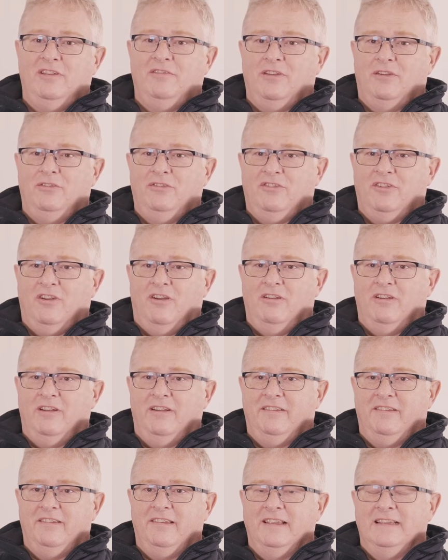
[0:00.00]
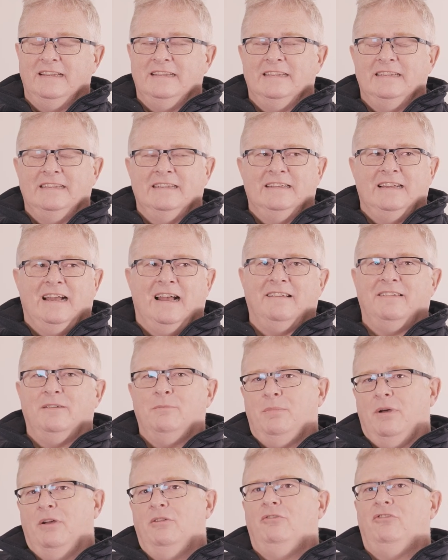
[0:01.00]
those targets, as
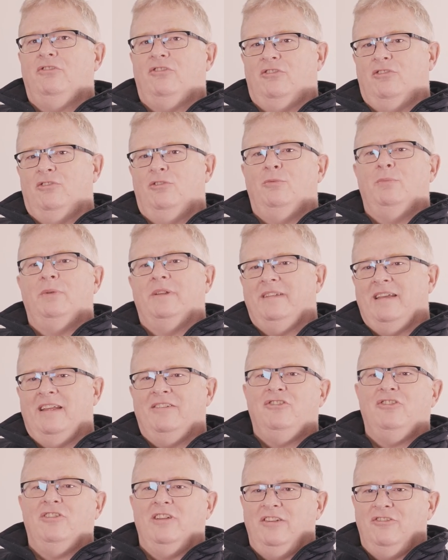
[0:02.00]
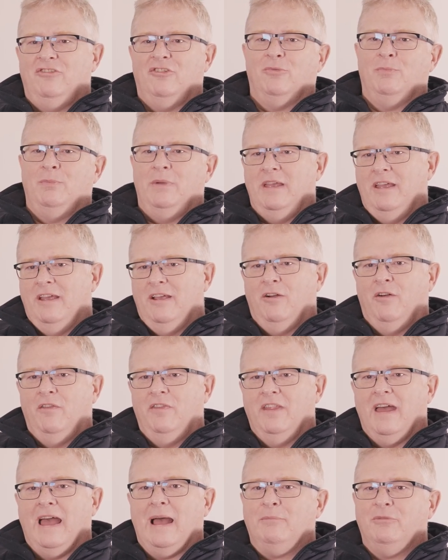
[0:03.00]
opposed to potentially just being on
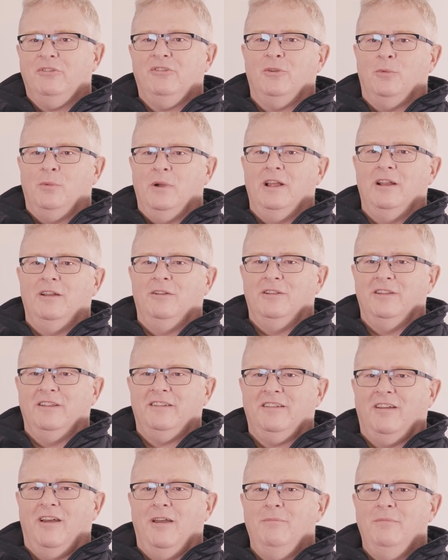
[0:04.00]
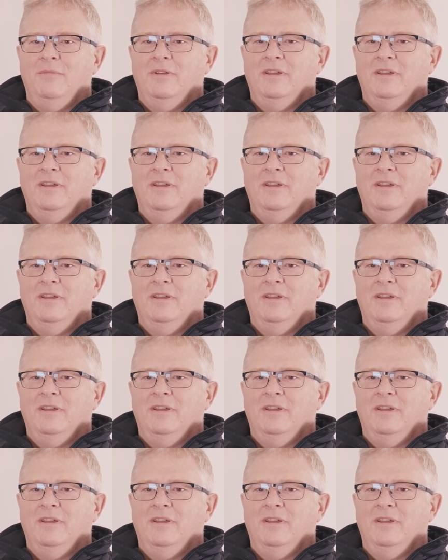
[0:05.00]
the hamster wheel all the time.